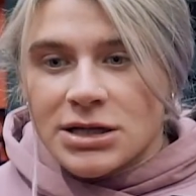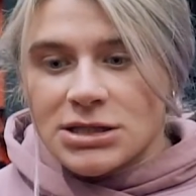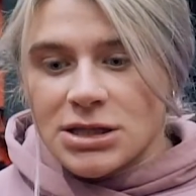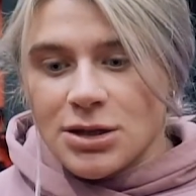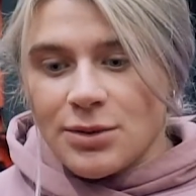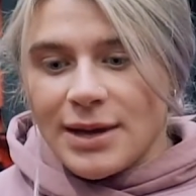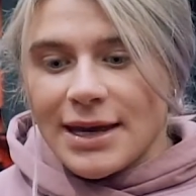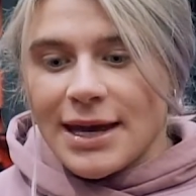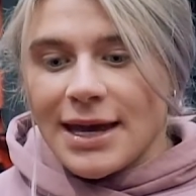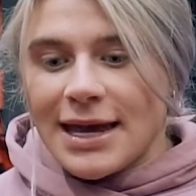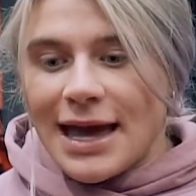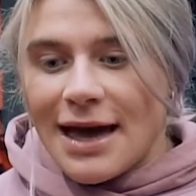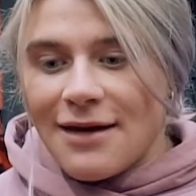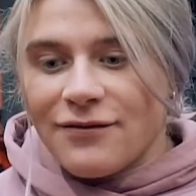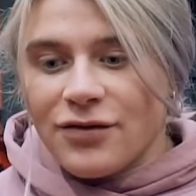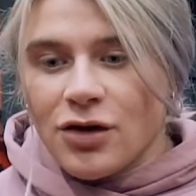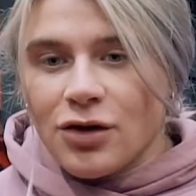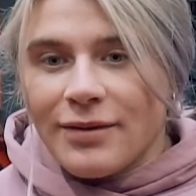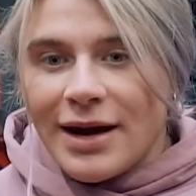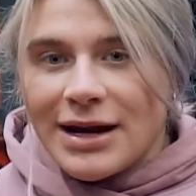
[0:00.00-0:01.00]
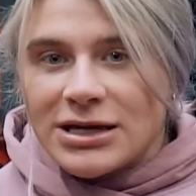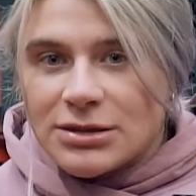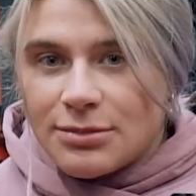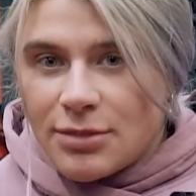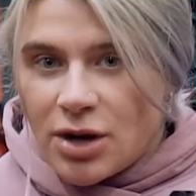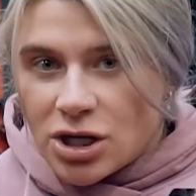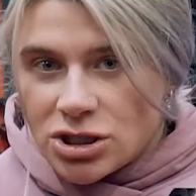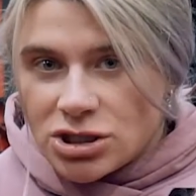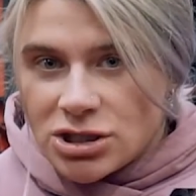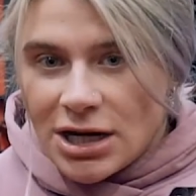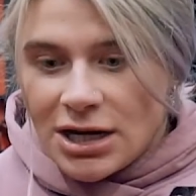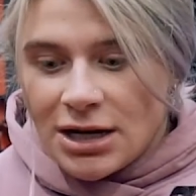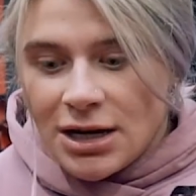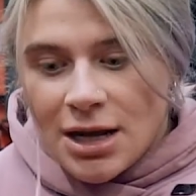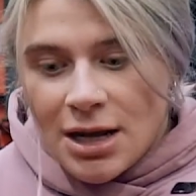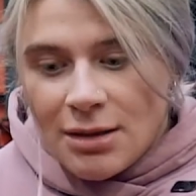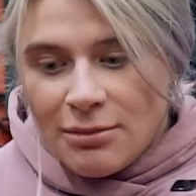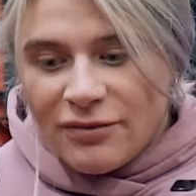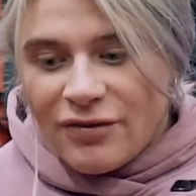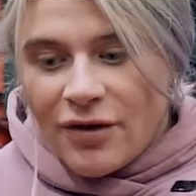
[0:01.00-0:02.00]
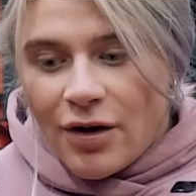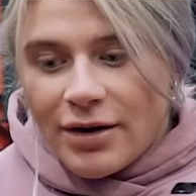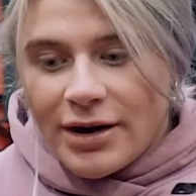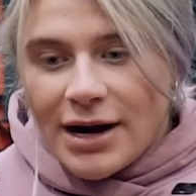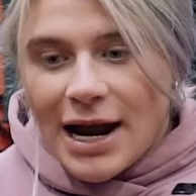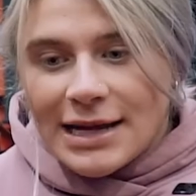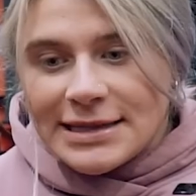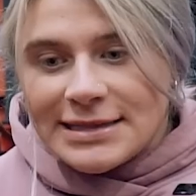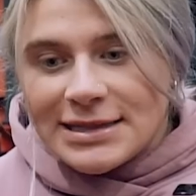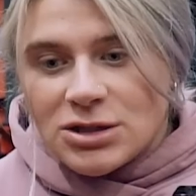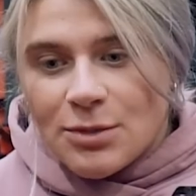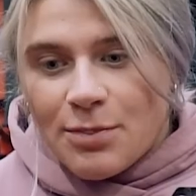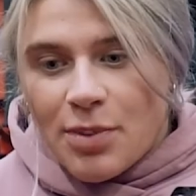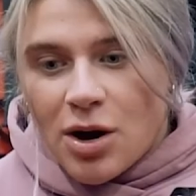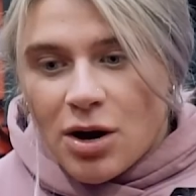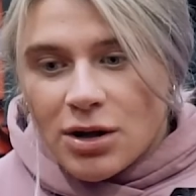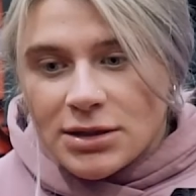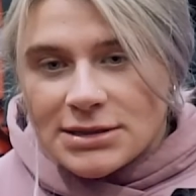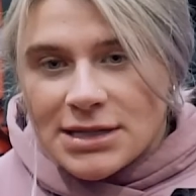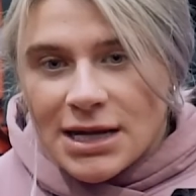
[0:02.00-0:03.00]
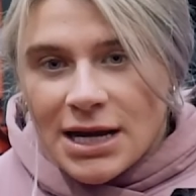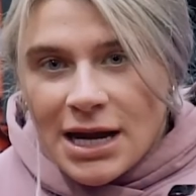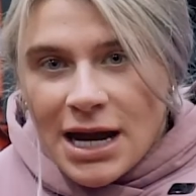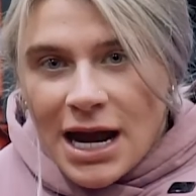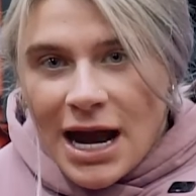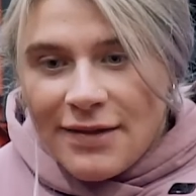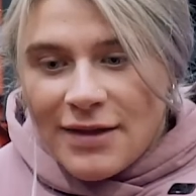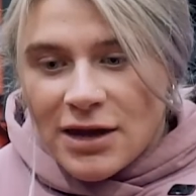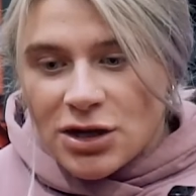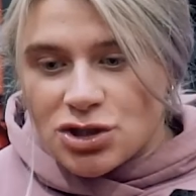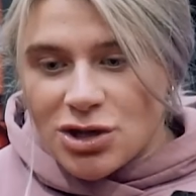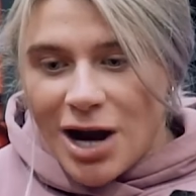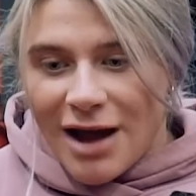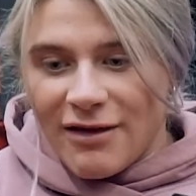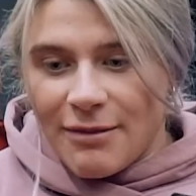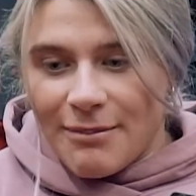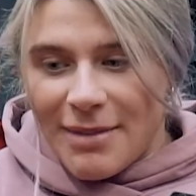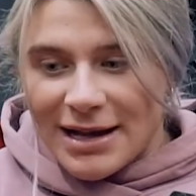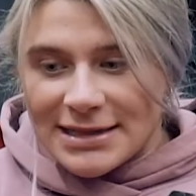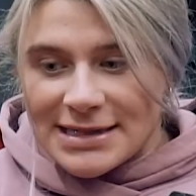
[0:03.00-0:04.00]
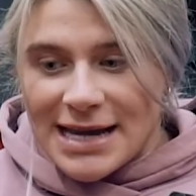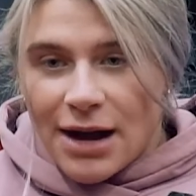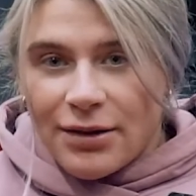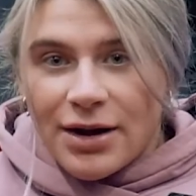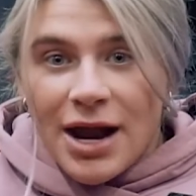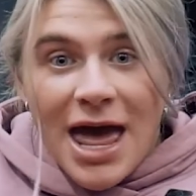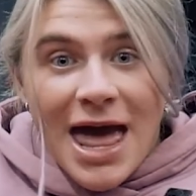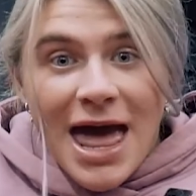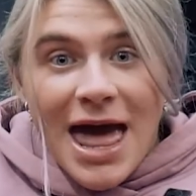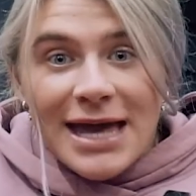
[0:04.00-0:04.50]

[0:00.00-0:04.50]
so that we can get full range of motion before a nice little pause and then driving back down.